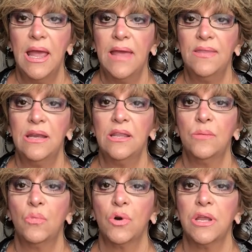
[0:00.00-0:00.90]
And then in
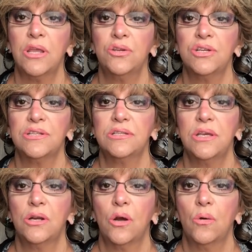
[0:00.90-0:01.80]
the morning, you just,
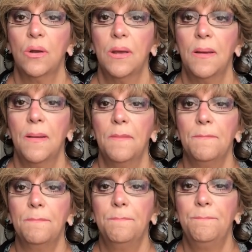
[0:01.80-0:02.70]
you know,
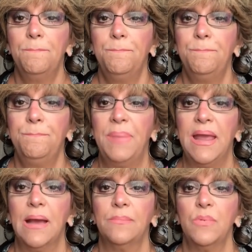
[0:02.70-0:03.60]

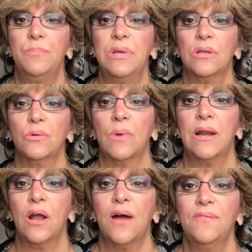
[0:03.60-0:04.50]
bam, you peel it
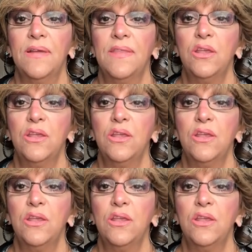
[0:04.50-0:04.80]
right off. And